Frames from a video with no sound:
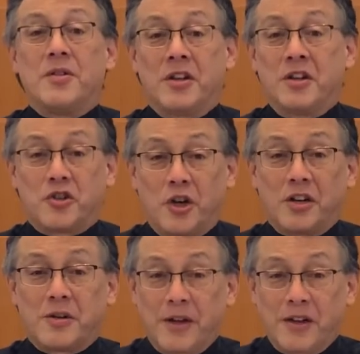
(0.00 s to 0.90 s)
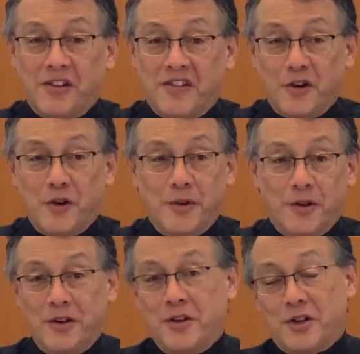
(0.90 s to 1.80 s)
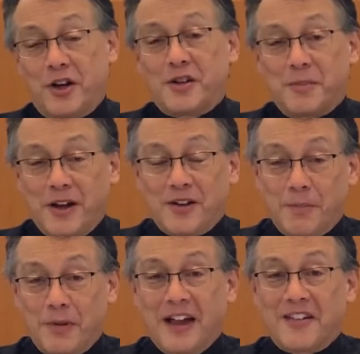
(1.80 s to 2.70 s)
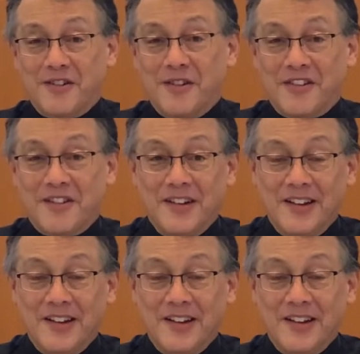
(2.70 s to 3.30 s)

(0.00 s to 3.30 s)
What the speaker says: then you talked about the sermon or you talked about the pastors.